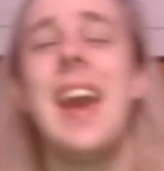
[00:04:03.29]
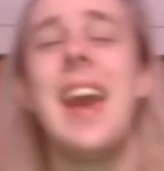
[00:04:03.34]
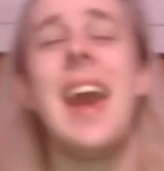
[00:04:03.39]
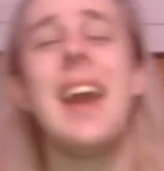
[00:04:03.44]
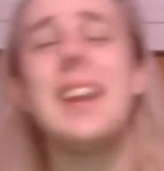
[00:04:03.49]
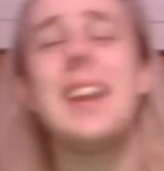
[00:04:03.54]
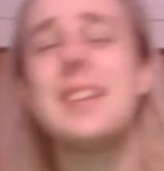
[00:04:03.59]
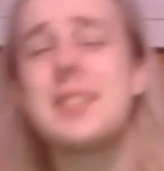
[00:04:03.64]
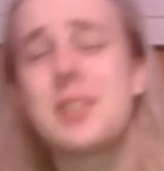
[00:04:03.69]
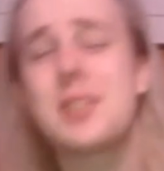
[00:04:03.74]

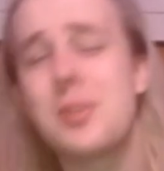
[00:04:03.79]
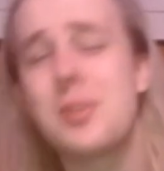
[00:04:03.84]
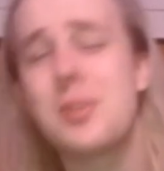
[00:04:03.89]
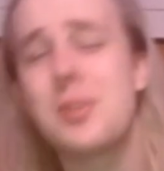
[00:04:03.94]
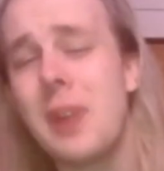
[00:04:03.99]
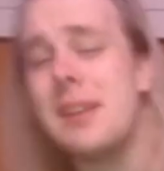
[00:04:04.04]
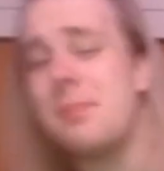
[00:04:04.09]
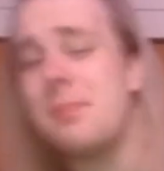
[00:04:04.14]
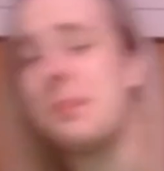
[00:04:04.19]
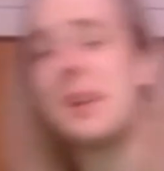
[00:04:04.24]
And it's
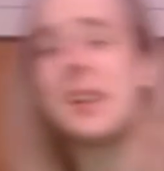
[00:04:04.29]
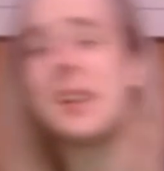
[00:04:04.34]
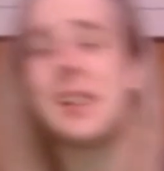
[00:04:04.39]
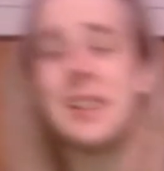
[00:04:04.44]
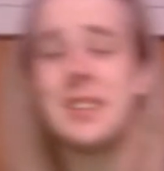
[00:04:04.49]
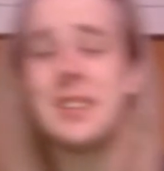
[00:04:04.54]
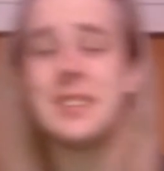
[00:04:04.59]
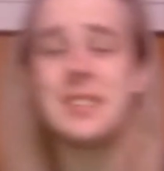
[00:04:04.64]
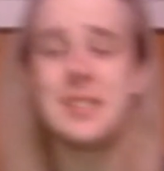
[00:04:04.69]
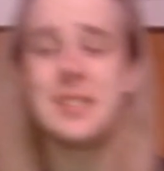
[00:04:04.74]
great
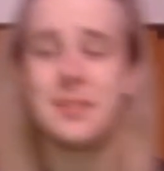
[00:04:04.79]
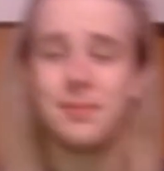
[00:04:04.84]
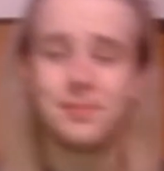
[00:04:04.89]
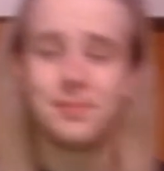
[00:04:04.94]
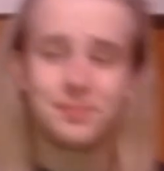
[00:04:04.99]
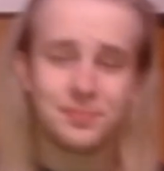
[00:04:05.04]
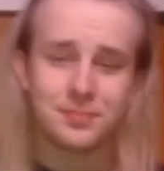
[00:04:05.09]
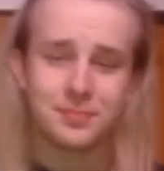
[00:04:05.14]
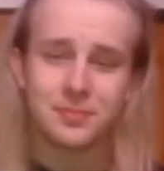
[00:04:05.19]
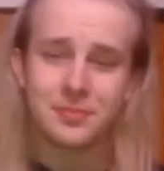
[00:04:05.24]
because
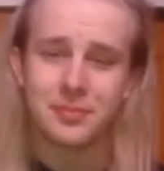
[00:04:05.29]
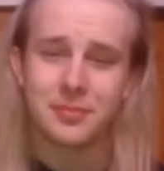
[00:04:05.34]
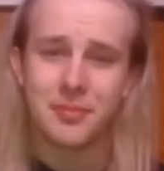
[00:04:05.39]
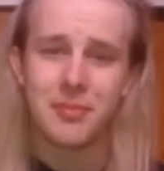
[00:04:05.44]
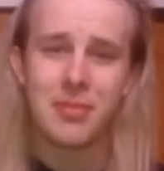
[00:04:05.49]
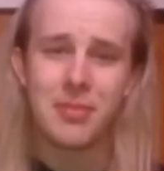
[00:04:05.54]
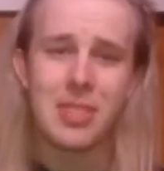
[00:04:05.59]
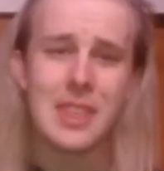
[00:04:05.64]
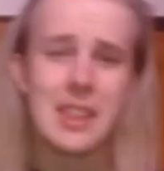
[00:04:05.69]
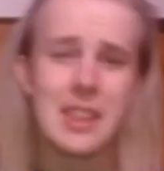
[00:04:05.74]

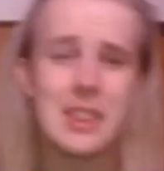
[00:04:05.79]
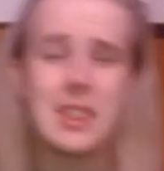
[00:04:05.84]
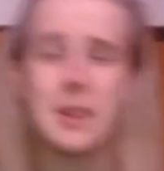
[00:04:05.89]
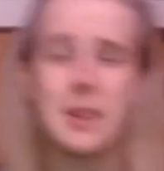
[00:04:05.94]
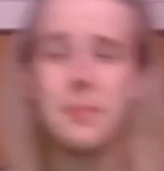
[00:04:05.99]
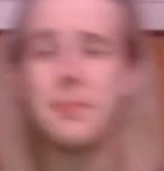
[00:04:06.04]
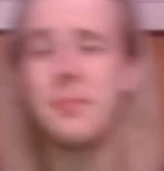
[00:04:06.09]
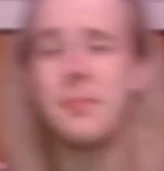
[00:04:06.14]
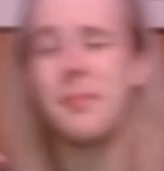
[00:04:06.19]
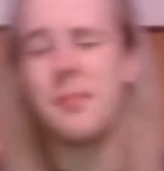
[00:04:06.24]

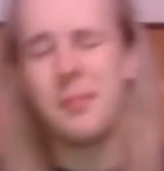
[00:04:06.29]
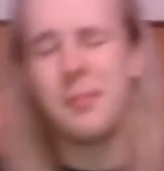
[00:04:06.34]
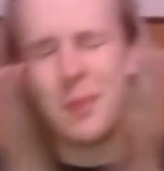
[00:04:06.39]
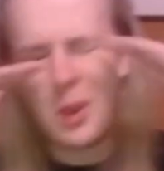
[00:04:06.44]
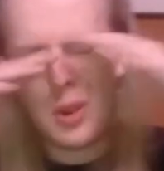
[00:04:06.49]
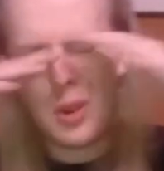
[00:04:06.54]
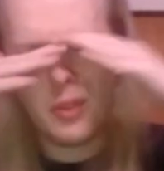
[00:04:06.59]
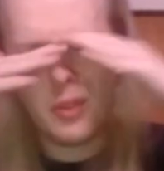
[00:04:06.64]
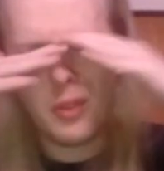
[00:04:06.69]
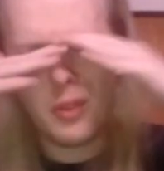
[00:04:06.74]
the
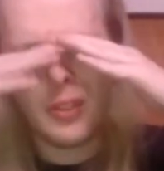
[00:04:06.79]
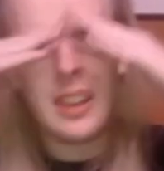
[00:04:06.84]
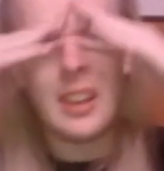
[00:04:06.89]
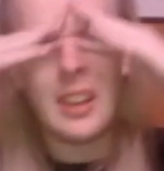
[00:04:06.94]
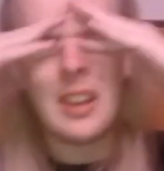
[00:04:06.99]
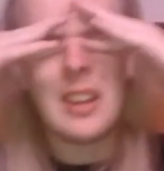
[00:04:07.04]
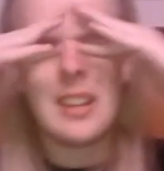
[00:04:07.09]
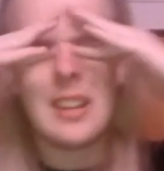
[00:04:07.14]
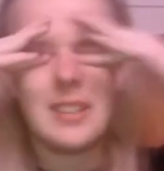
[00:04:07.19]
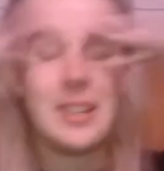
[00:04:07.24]

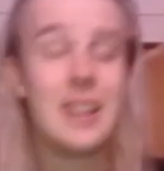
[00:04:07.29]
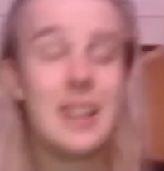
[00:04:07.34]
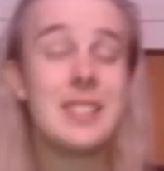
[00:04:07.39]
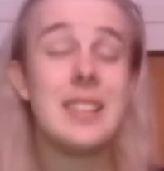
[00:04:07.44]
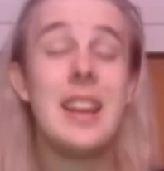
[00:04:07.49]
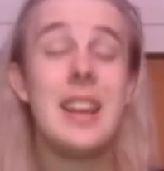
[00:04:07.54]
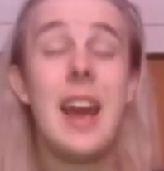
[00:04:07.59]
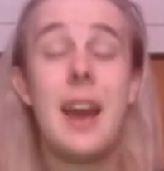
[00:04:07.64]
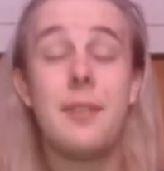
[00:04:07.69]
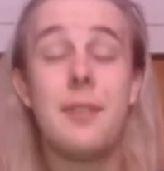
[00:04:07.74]
movie
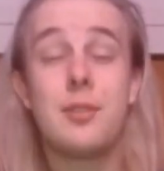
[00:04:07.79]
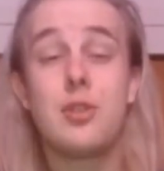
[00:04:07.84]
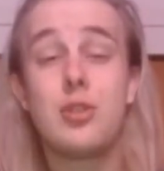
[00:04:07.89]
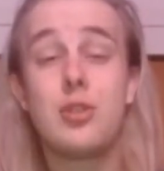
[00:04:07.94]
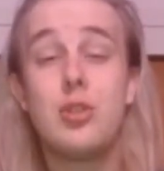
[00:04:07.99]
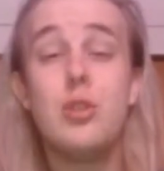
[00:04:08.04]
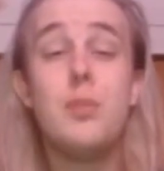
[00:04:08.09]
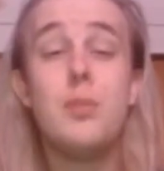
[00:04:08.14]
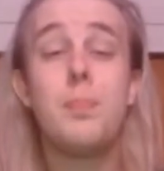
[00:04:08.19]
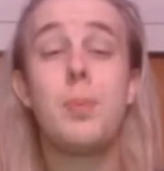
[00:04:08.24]
doesn't have
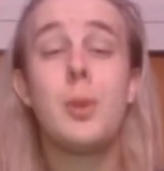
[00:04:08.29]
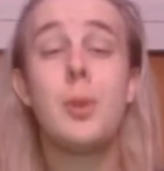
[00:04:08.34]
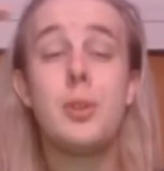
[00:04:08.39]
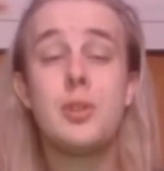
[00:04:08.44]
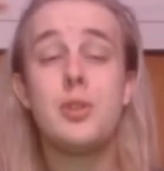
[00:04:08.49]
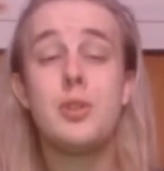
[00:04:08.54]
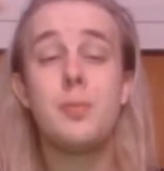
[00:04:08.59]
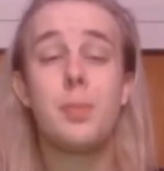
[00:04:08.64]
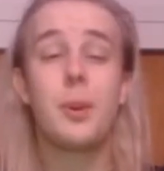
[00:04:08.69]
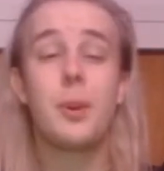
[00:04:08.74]
super
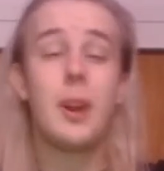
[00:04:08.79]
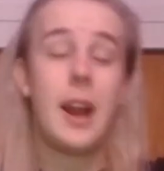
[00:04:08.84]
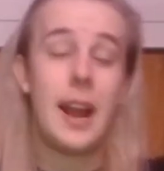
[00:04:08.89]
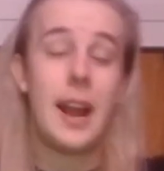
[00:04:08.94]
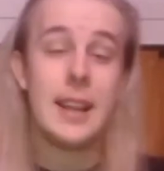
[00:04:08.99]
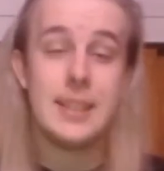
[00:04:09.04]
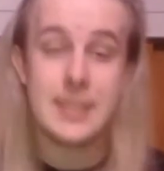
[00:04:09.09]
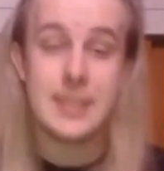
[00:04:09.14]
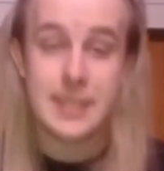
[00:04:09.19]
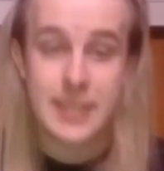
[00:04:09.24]
duper
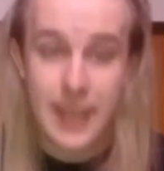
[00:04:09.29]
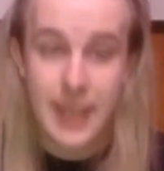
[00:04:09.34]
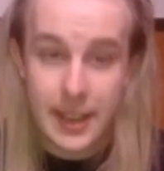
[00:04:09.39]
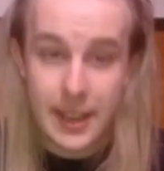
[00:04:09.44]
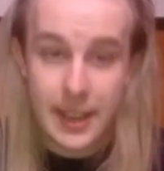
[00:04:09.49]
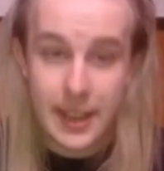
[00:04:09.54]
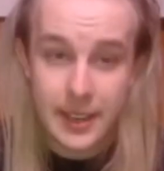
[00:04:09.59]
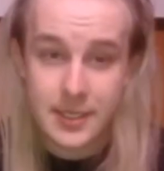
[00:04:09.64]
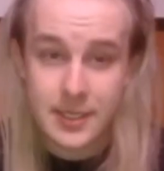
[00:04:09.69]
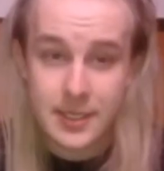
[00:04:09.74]
high
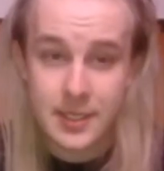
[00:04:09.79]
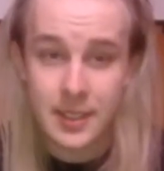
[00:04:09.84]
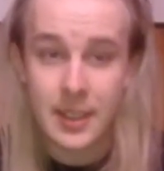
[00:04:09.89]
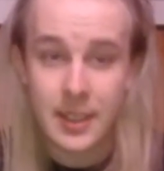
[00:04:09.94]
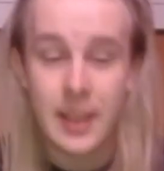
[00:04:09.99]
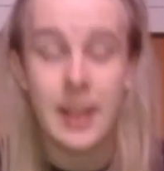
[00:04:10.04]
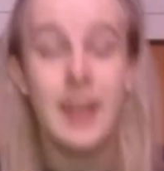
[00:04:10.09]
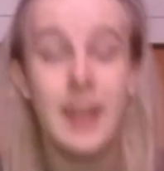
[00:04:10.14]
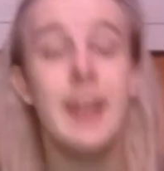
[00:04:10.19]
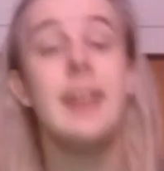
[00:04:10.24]
stakes,
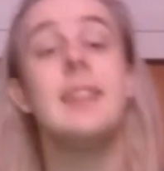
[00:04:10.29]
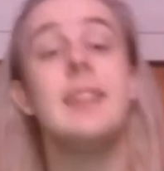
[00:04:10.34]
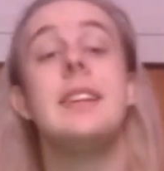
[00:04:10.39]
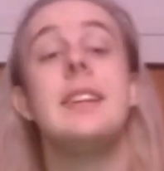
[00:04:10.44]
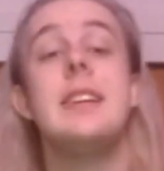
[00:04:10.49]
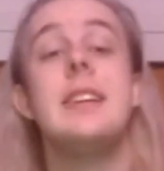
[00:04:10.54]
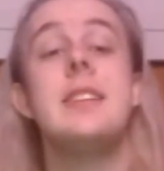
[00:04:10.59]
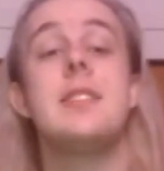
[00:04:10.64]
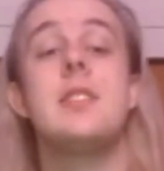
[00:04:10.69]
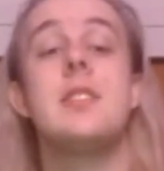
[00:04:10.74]
at
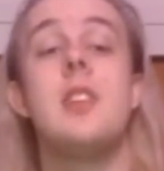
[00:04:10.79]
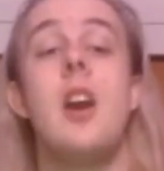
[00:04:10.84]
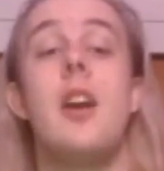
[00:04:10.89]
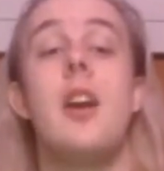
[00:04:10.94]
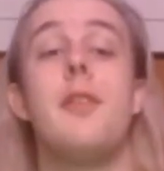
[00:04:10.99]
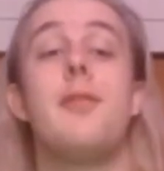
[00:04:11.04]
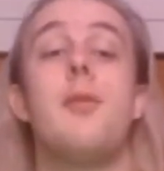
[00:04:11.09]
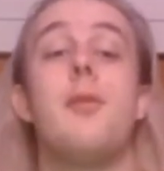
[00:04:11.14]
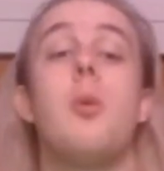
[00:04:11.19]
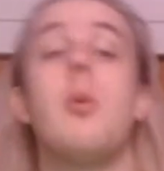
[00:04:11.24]
least
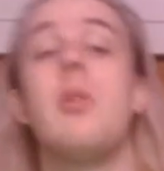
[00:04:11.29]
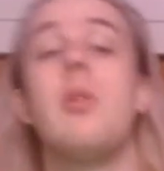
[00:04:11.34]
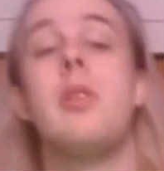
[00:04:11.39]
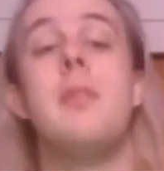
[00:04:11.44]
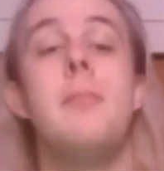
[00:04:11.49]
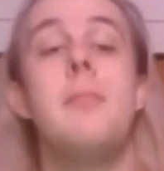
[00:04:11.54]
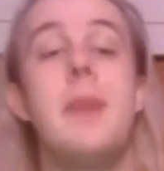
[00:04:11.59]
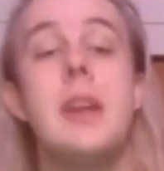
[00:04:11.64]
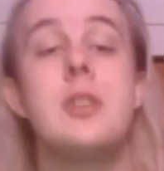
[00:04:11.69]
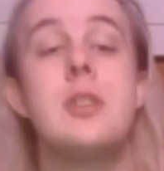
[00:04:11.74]
not for the
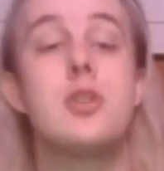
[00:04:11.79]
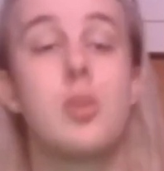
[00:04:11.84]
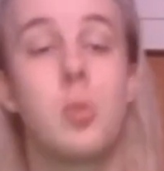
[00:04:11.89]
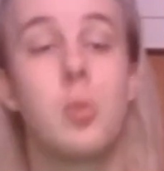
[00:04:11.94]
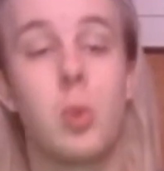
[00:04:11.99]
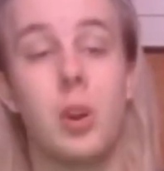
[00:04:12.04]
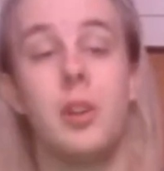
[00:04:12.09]
major world